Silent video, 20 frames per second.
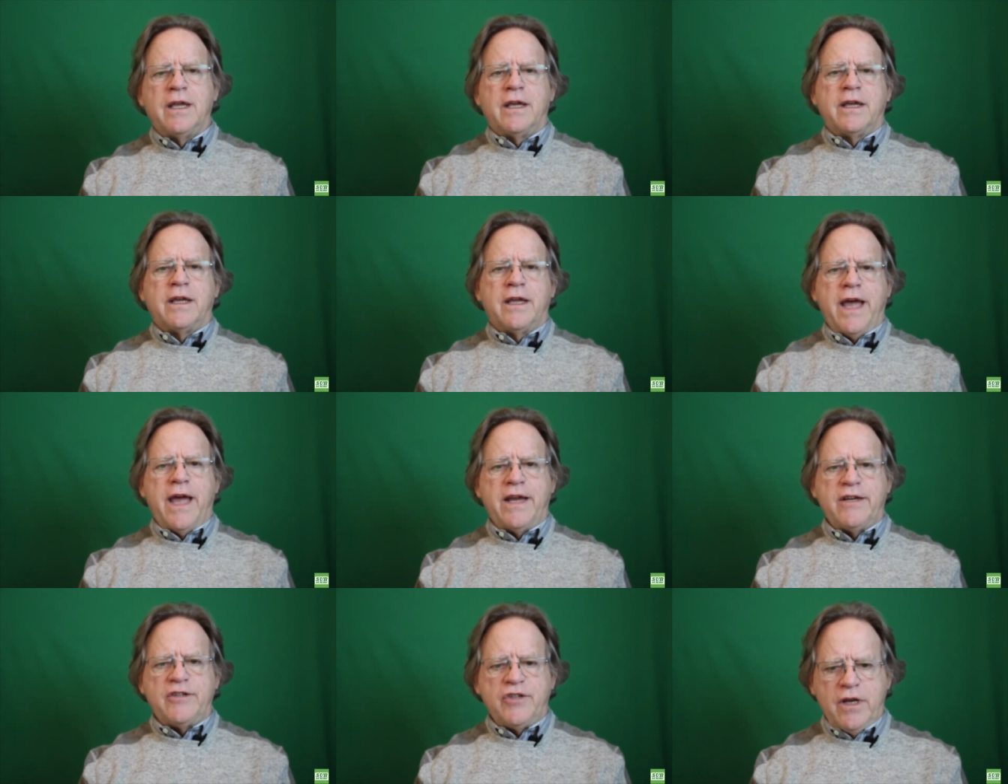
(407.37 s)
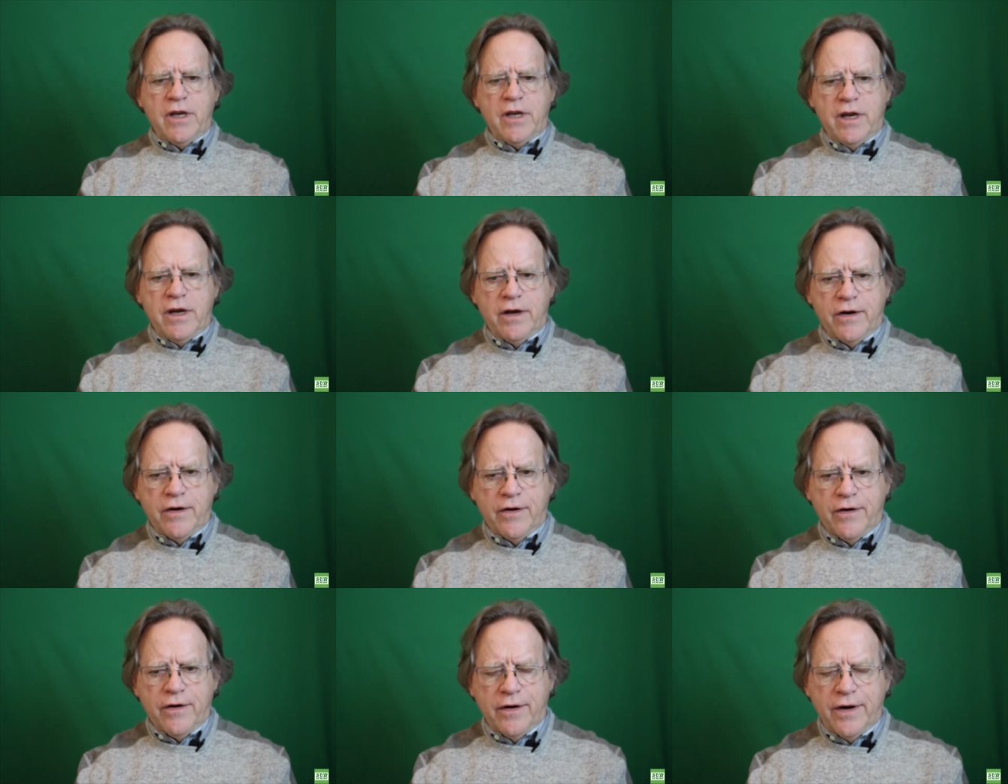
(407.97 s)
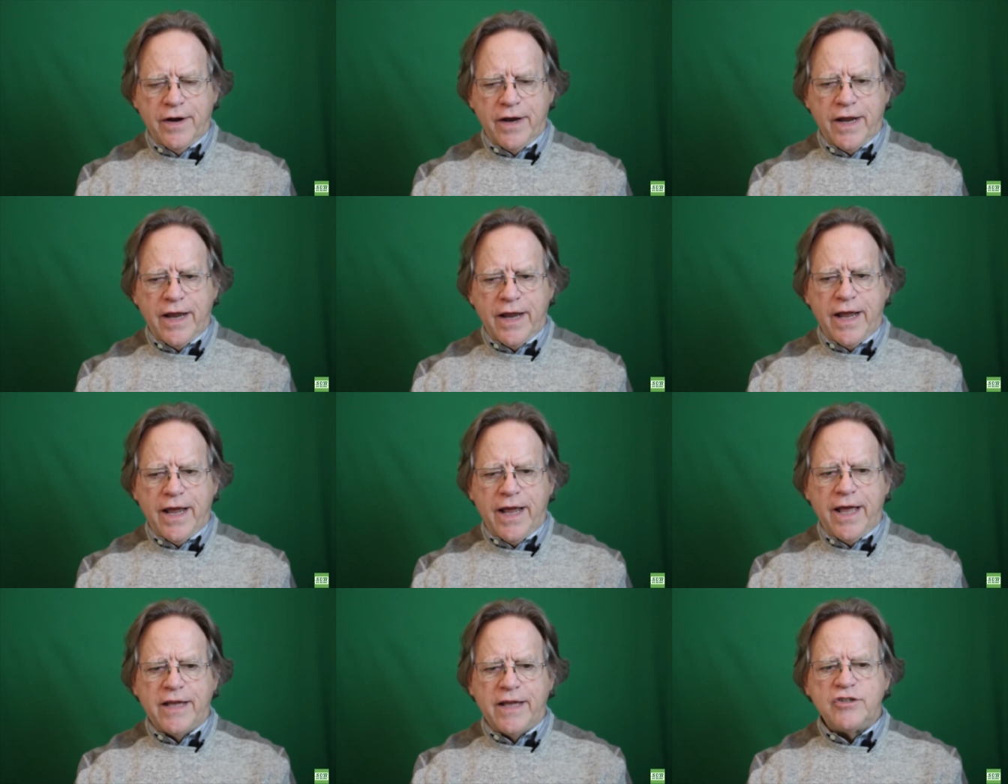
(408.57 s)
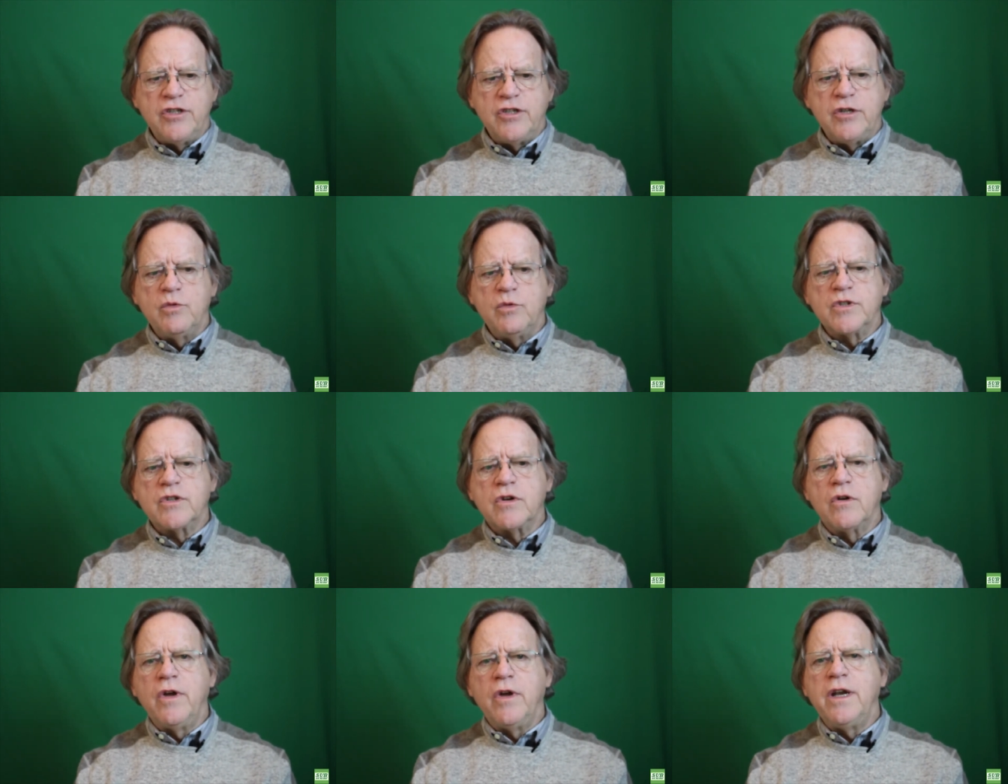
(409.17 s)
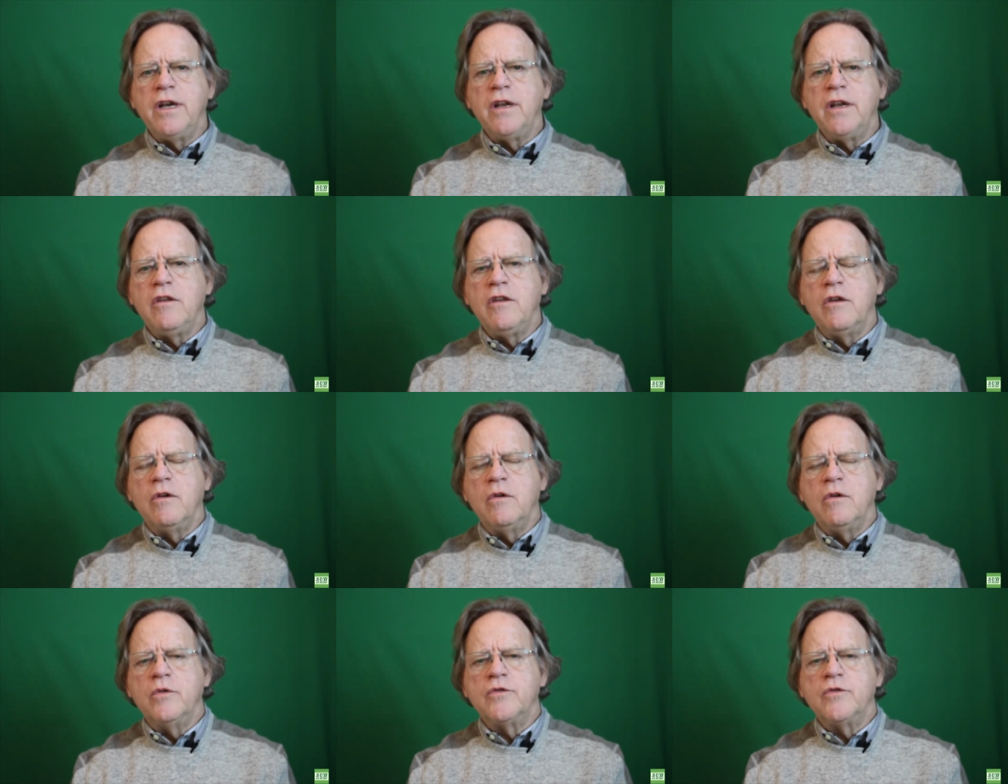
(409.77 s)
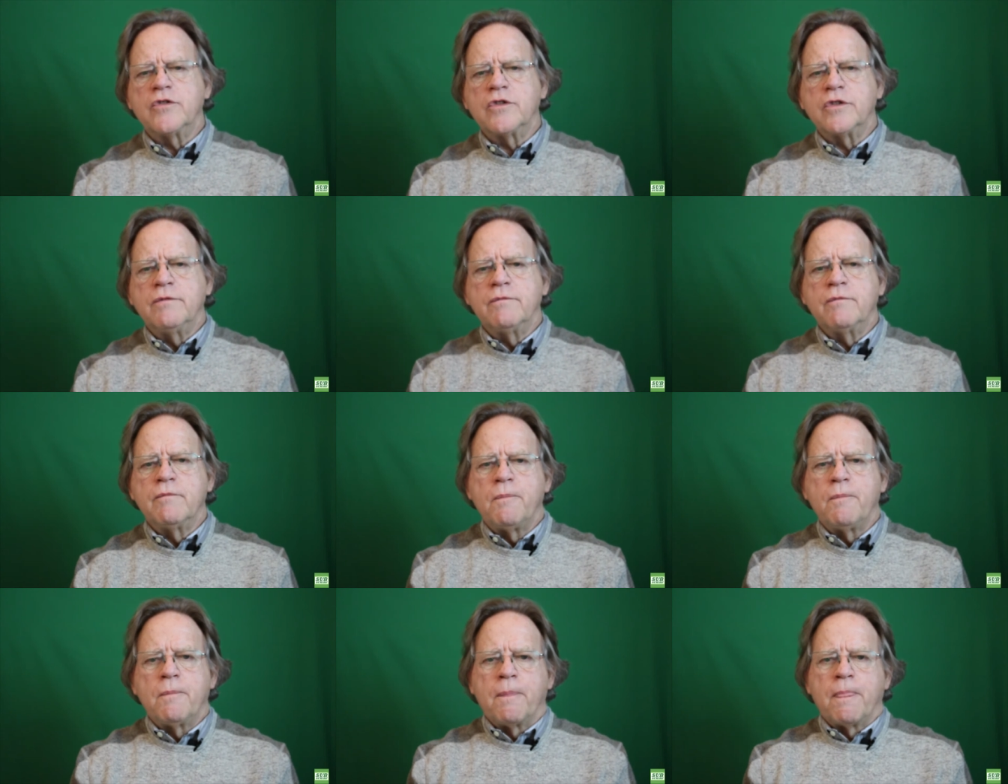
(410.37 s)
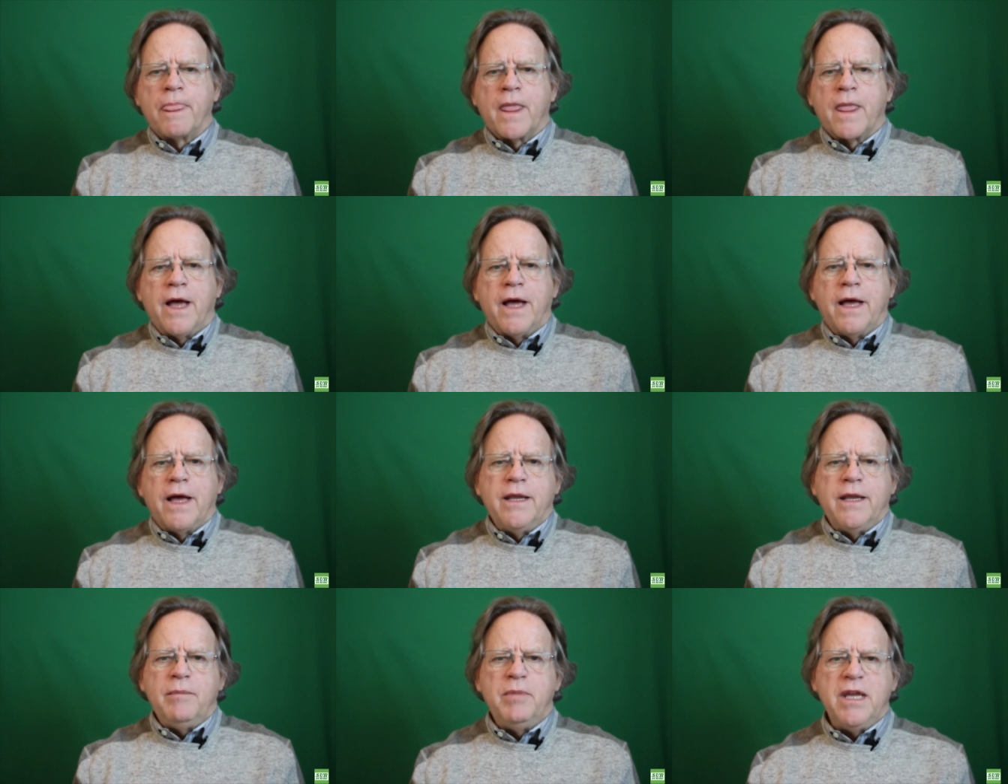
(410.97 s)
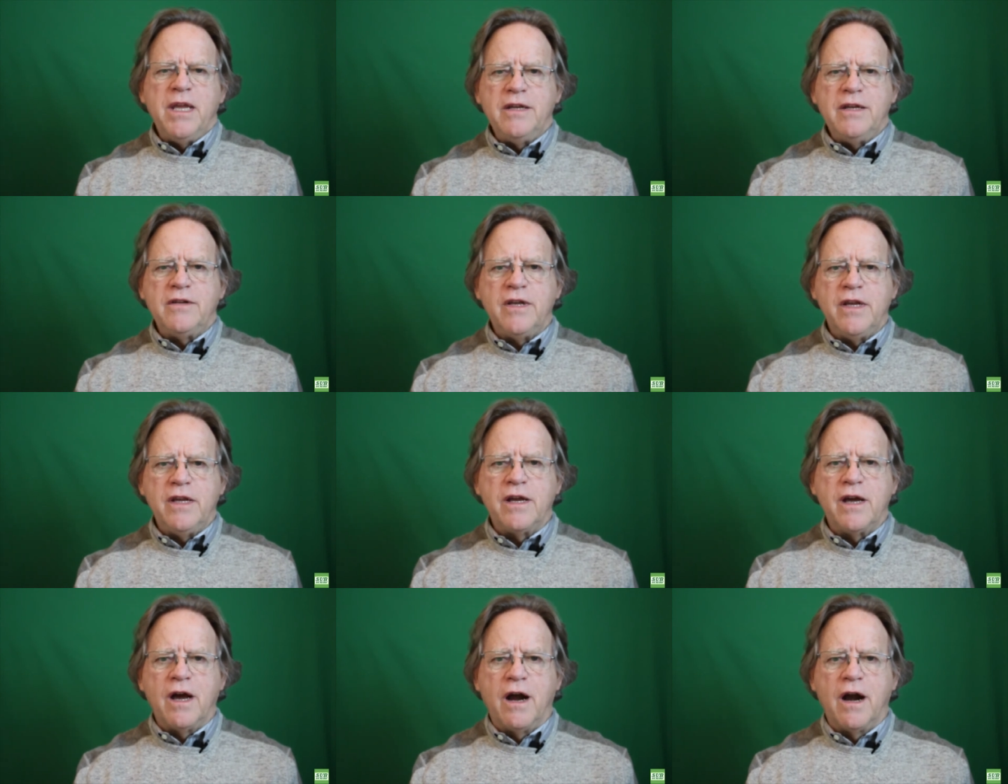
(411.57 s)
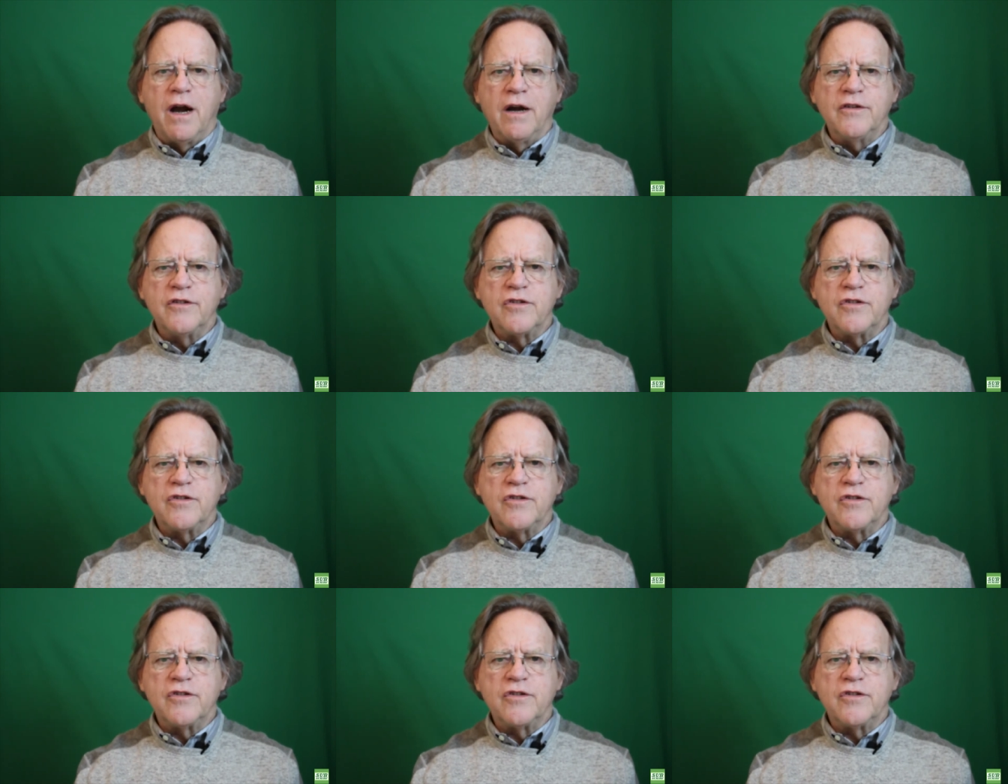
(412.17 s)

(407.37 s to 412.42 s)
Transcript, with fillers: cashier and she was going to use an EBT card.